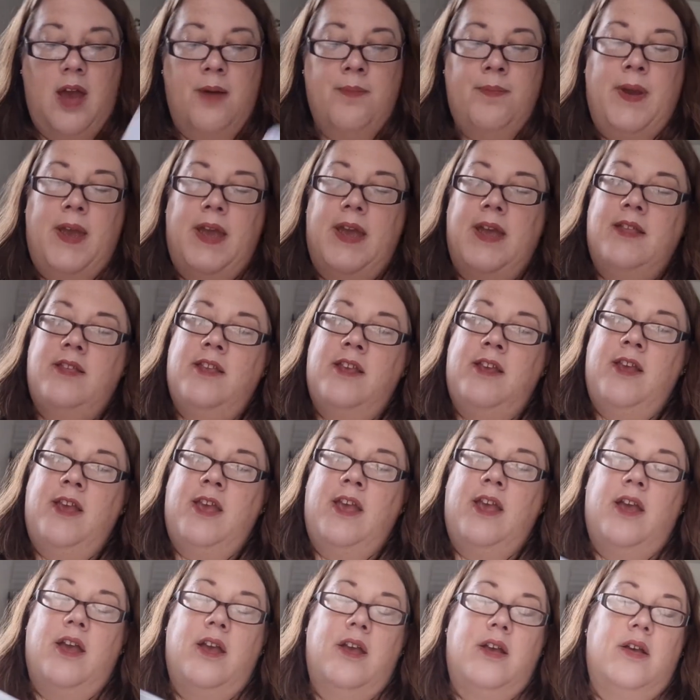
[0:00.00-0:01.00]
But in
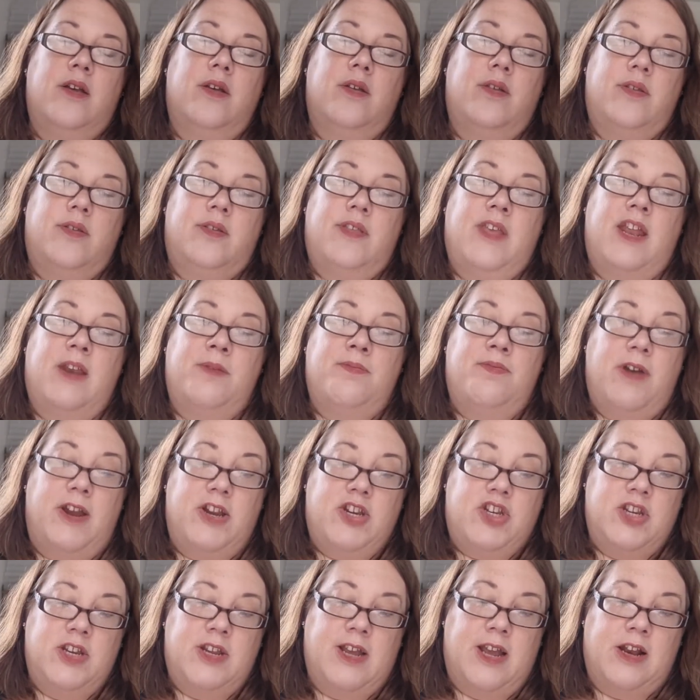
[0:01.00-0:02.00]
the
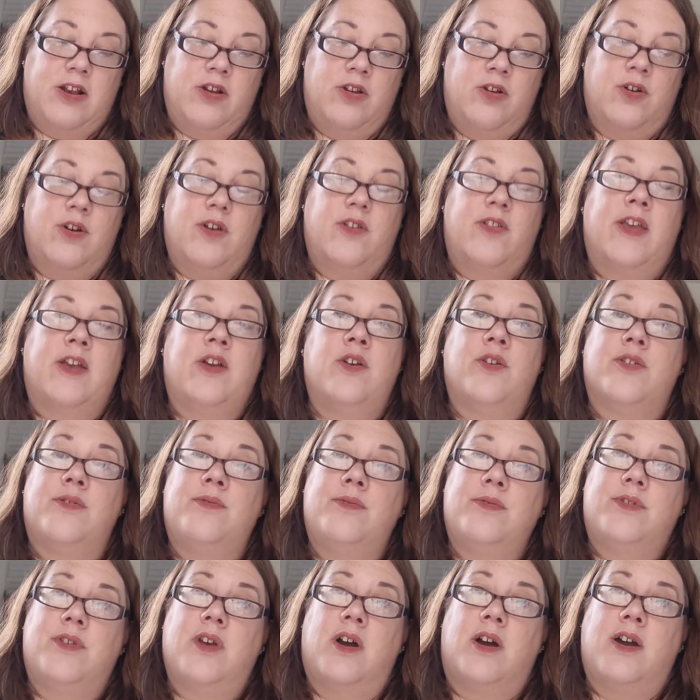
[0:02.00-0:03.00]
celebration catalogue, they got
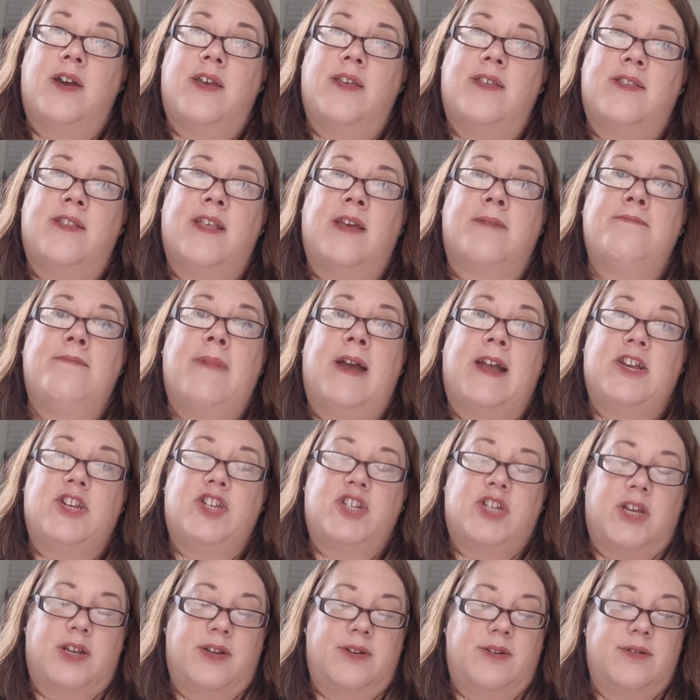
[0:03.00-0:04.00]
some dies that
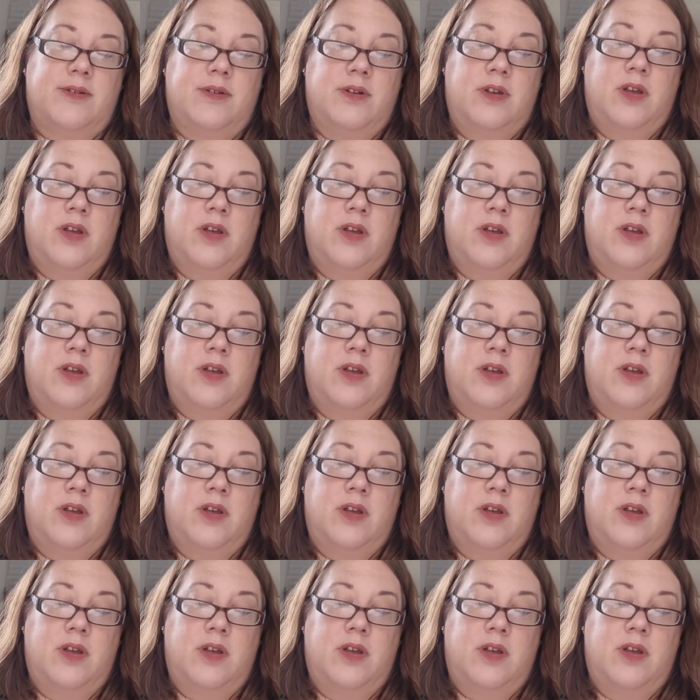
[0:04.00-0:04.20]
match it.